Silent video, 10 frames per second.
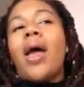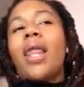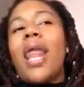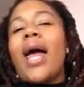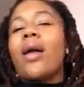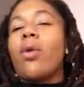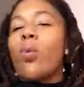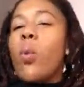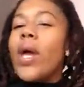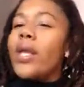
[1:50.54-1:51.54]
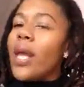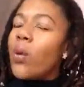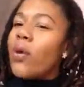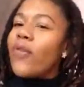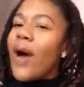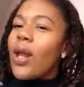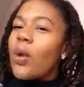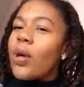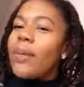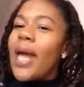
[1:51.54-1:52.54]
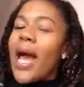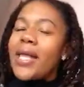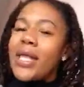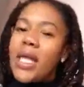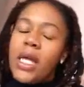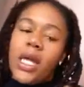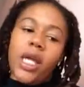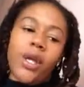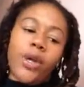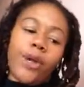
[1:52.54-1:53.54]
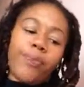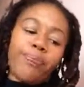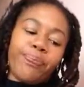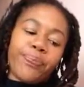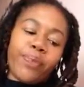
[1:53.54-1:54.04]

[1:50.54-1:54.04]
like, when they were following me, I think here,